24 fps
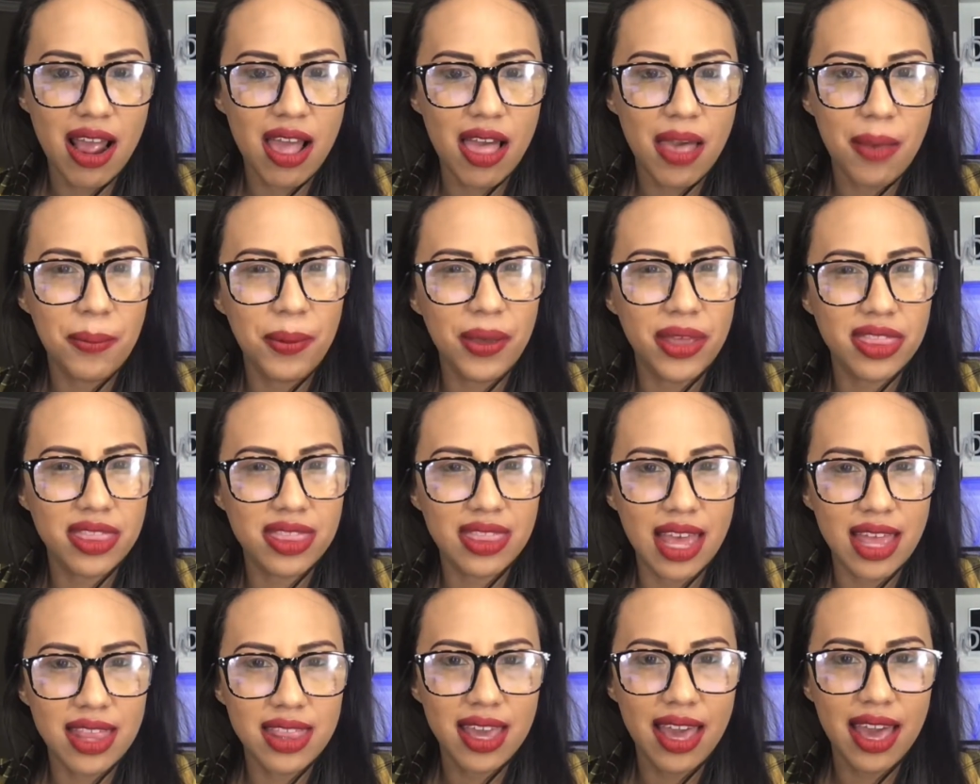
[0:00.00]
But then
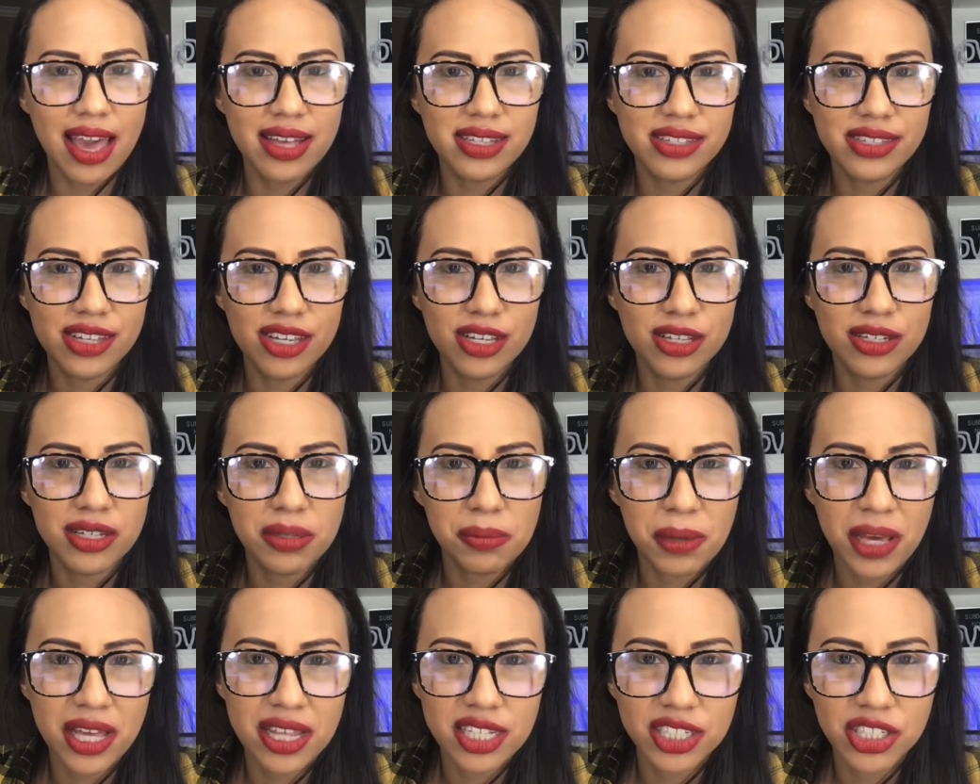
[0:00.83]
they ask you to
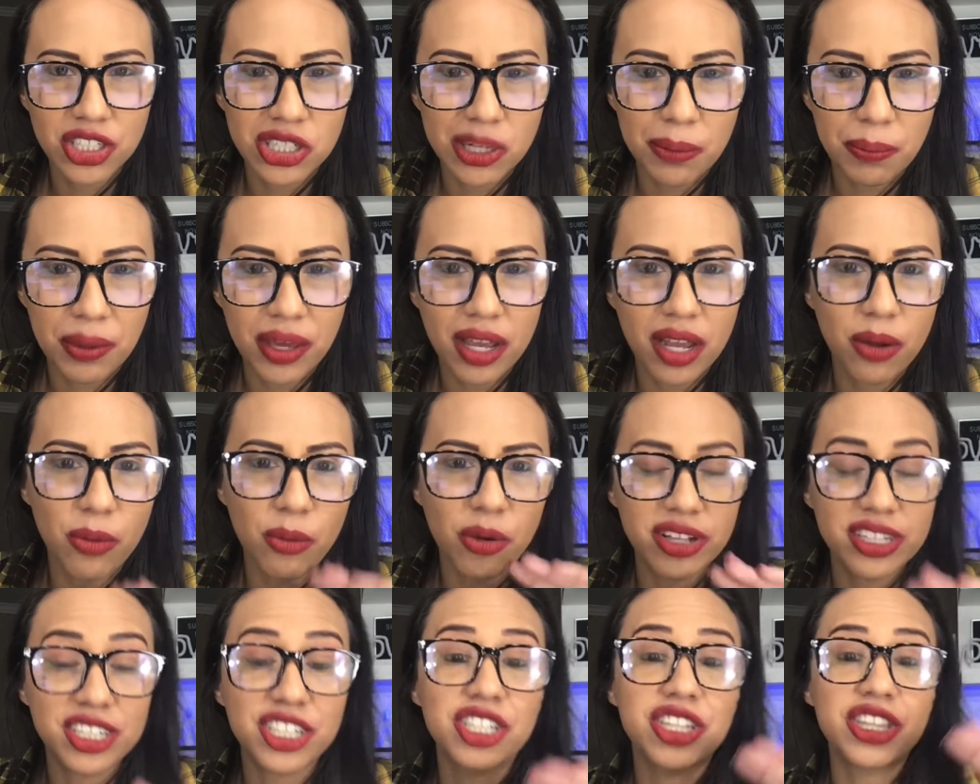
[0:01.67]
pay the shipping,
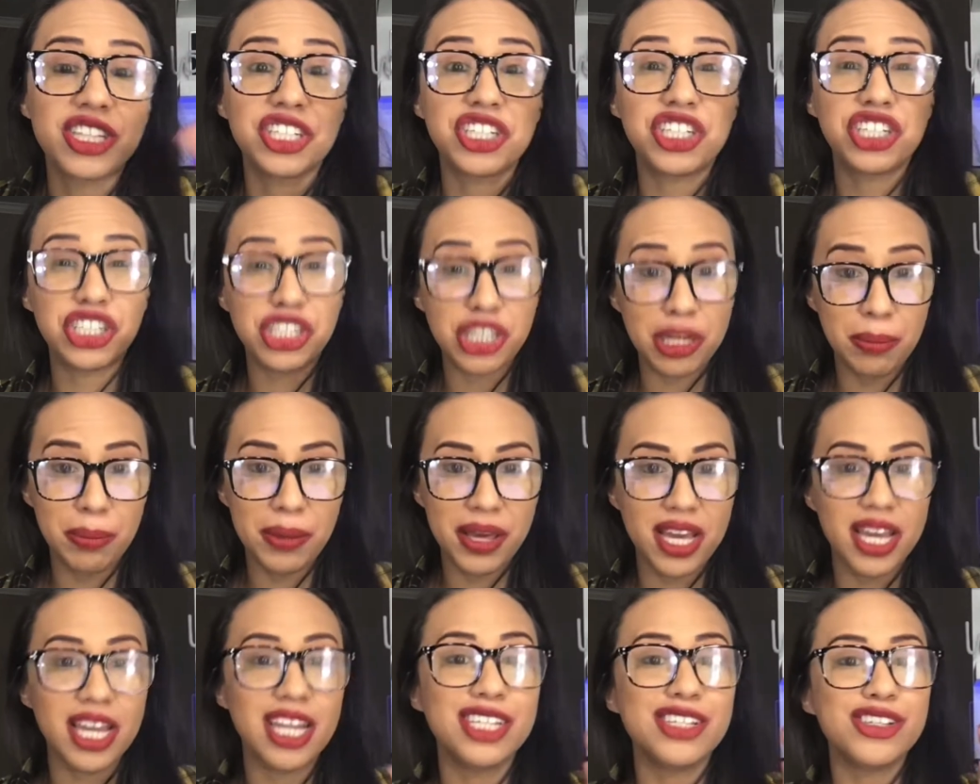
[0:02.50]
which the shipping
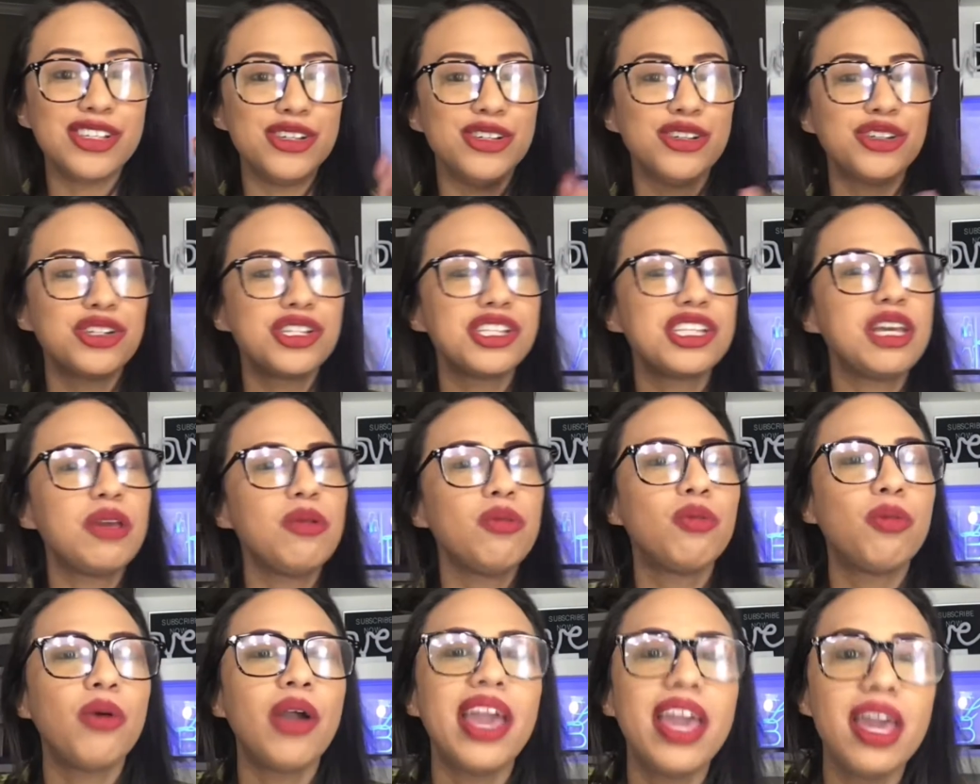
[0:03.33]
is usually
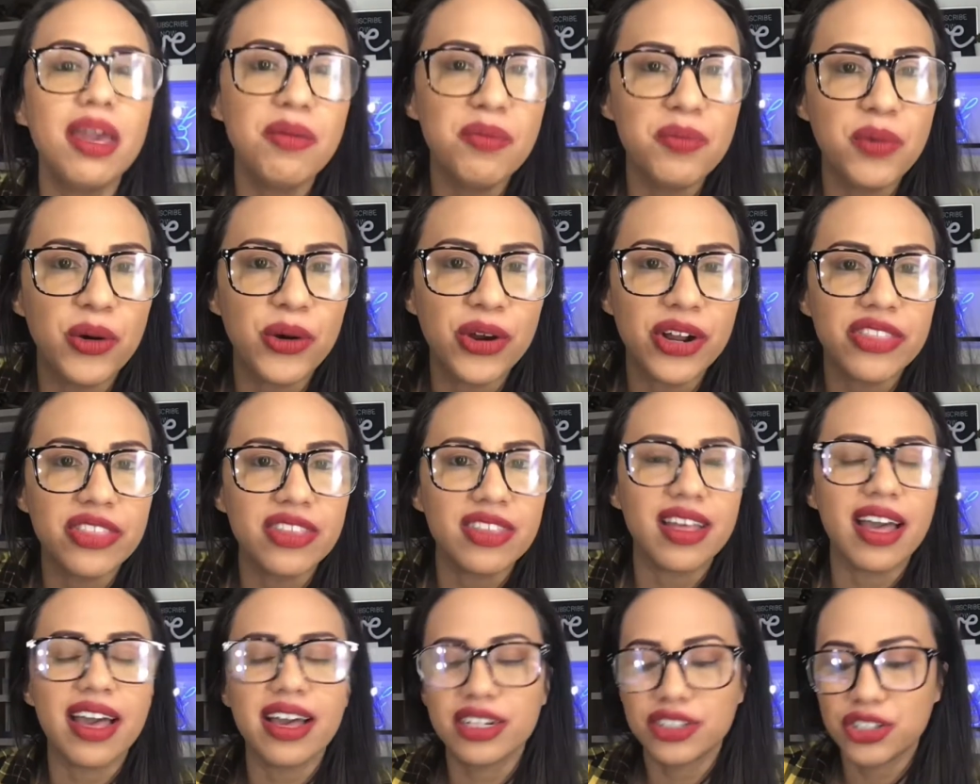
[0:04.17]
way more than the
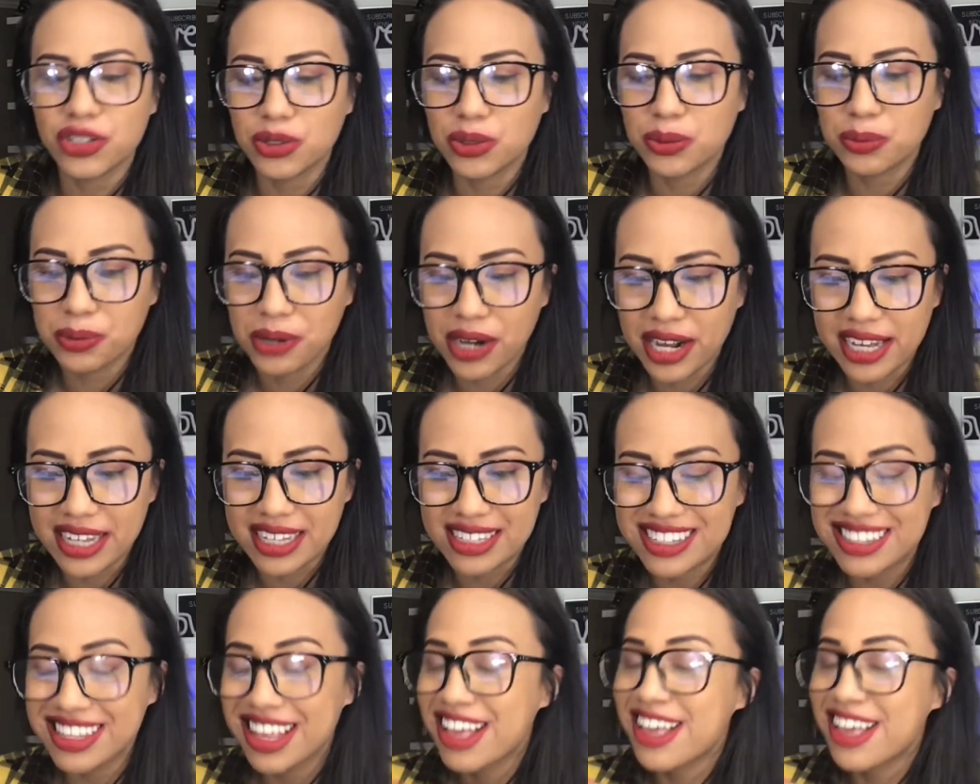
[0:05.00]
actual price.